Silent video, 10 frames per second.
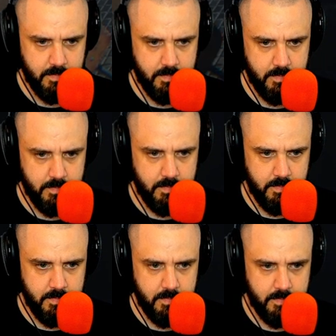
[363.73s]
Yeah,
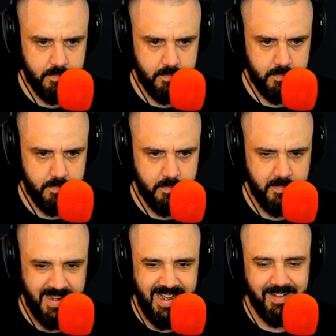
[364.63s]
Helen Anderson. Anderson.
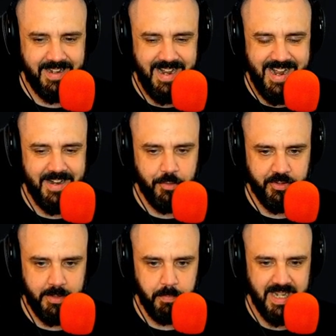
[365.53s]
Helen
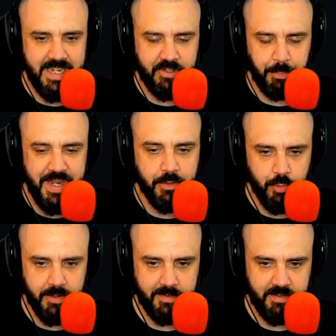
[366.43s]
Anderson, please speak to
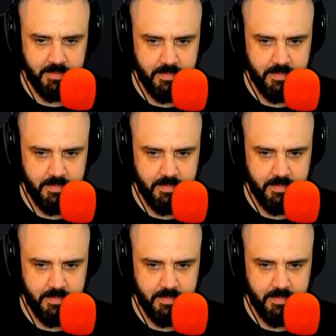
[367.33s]
us.